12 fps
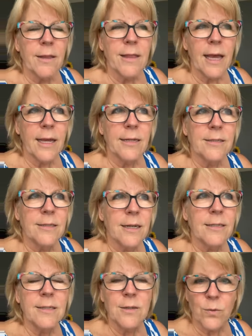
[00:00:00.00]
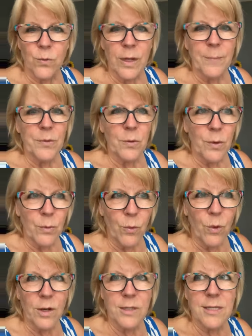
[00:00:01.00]
that doesn't reap the
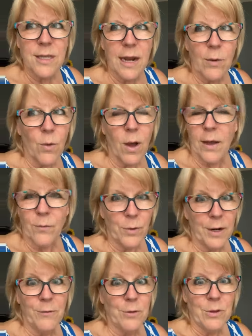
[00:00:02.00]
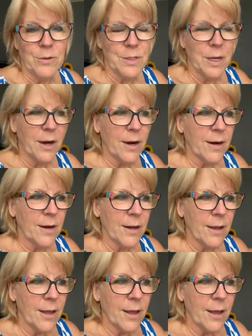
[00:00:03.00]
rewards that I want, whatever those are,